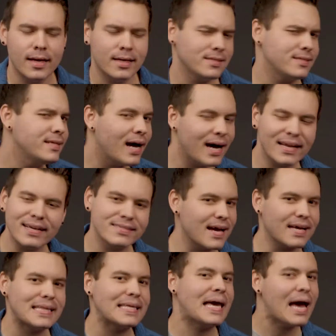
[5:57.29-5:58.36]
It's not
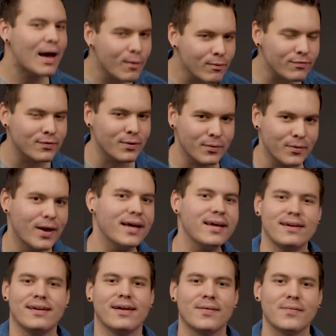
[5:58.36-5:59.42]
exactly helpful,
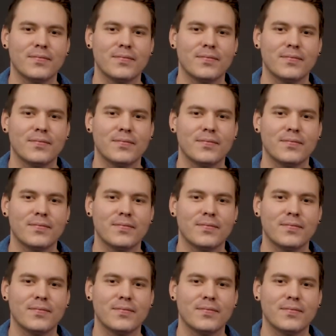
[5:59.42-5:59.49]
right?